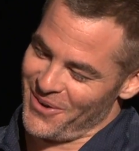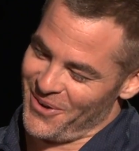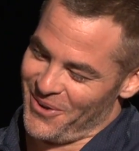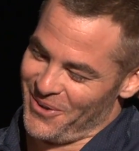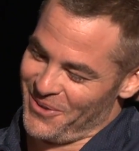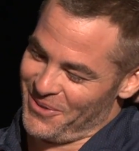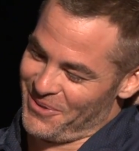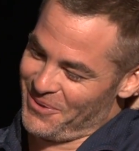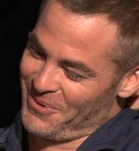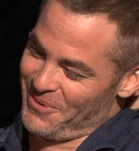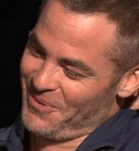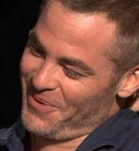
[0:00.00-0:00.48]

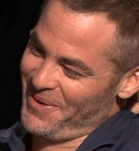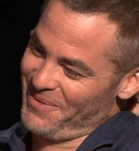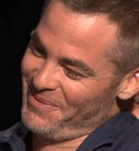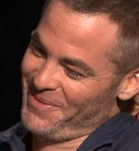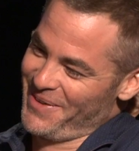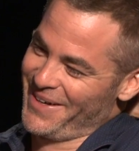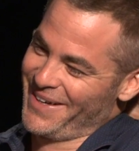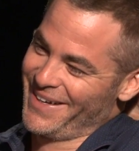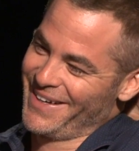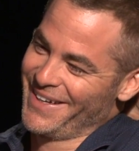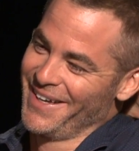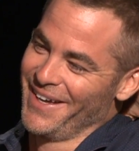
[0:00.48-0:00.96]
All the
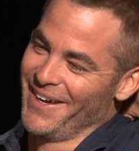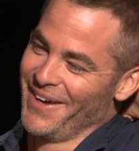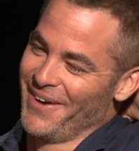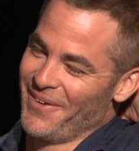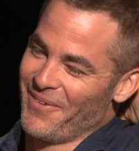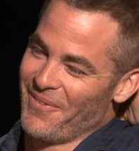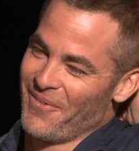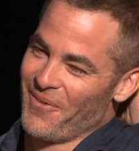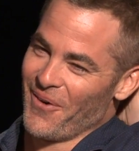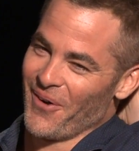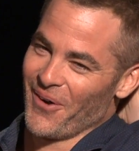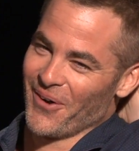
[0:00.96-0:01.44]
women
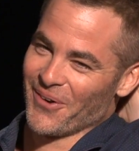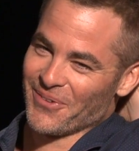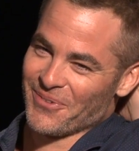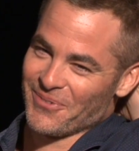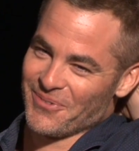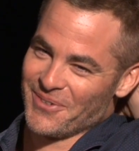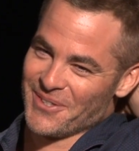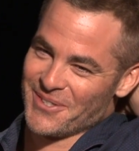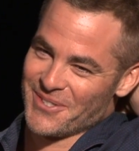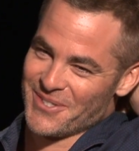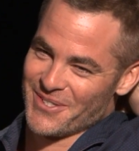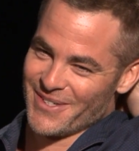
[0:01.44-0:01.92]
worked,
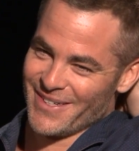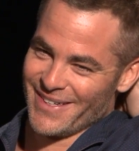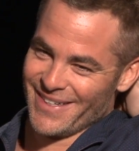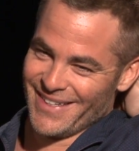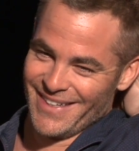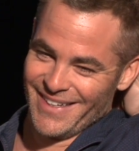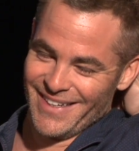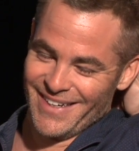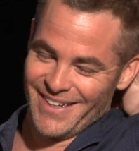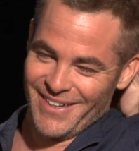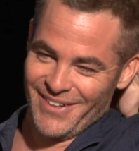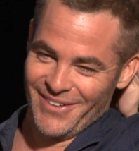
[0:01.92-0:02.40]
which,
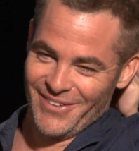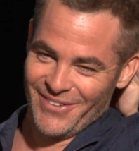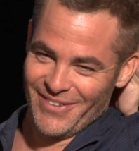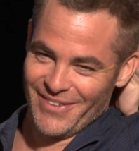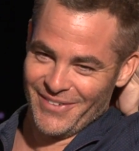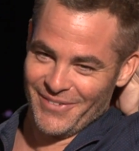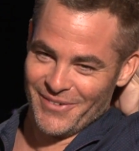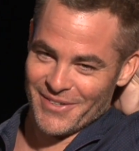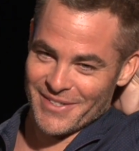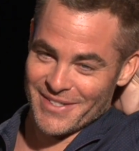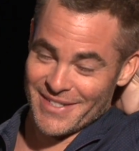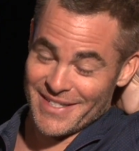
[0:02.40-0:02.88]
you know,
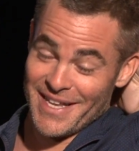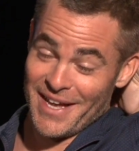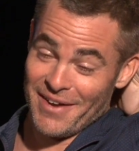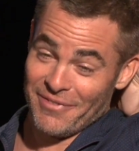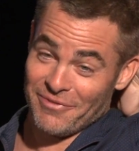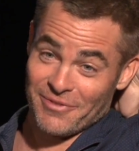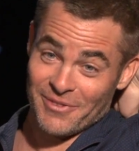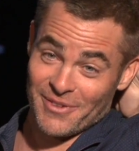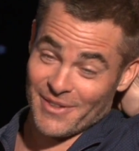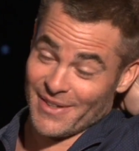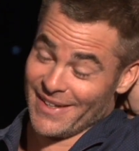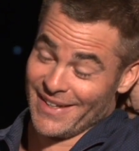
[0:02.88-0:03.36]
was
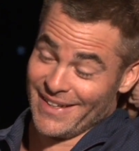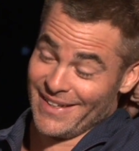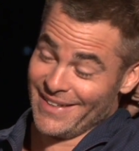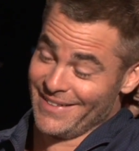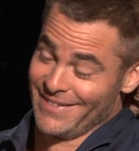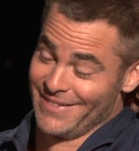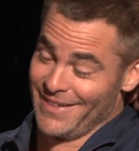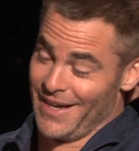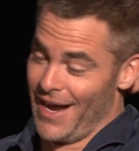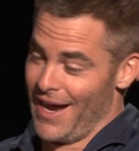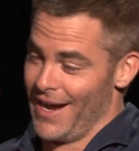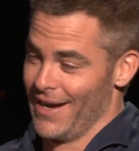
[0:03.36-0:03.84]
definitely
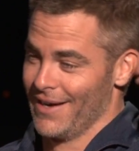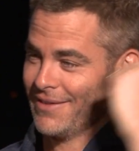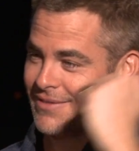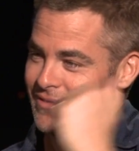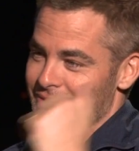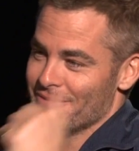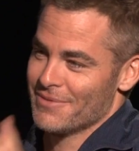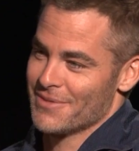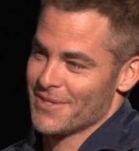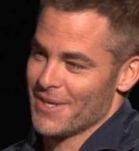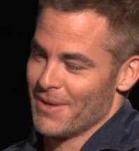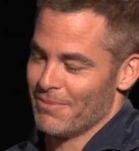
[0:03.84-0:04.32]
not
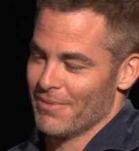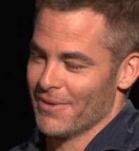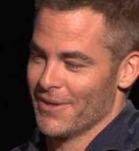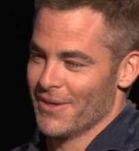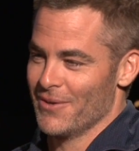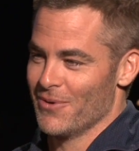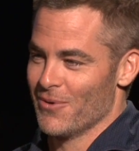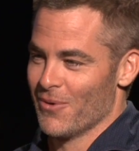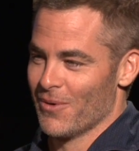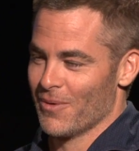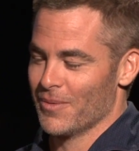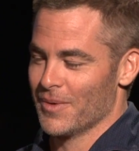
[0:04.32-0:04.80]
something
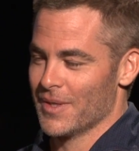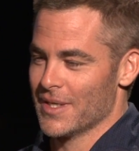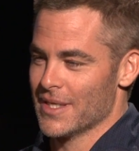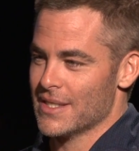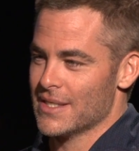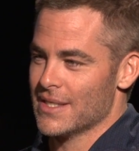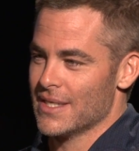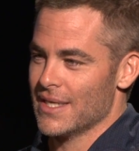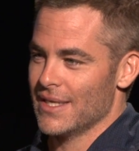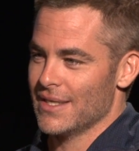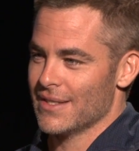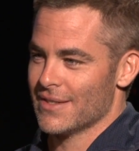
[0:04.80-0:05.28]
you normally
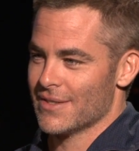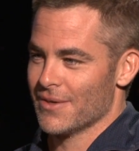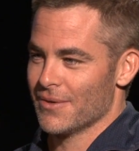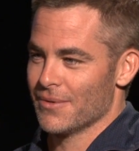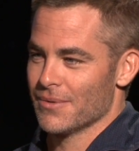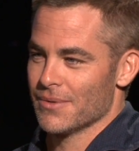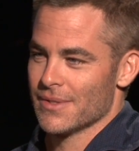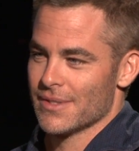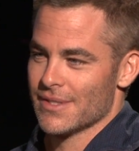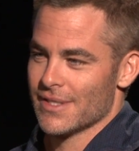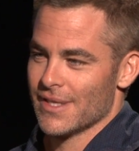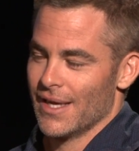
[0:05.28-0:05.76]
see. So
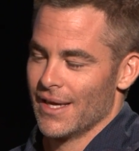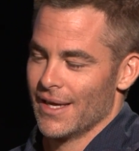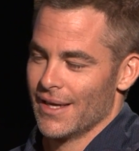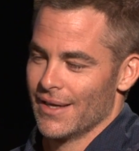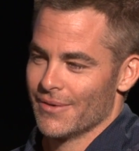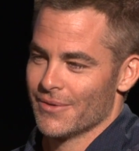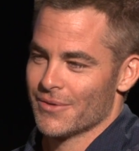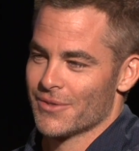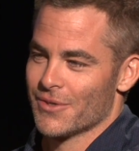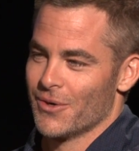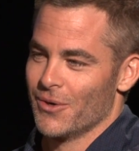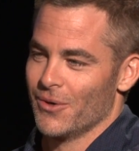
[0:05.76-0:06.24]
it was
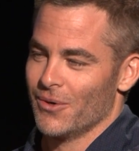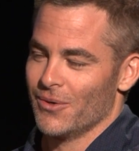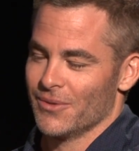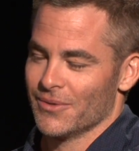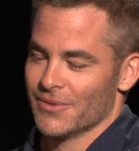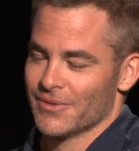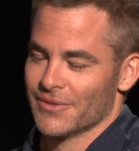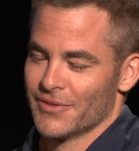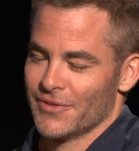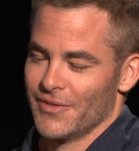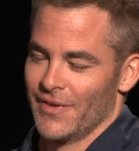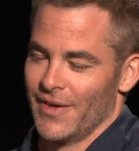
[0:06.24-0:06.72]
cool.
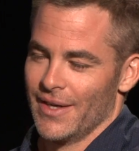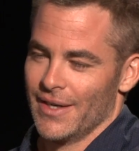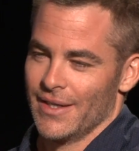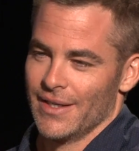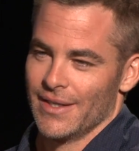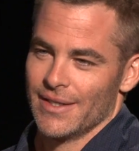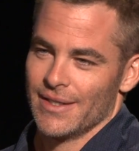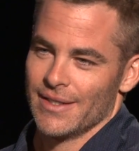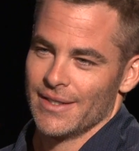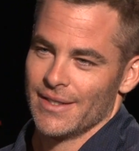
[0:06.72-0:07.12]
It was fun.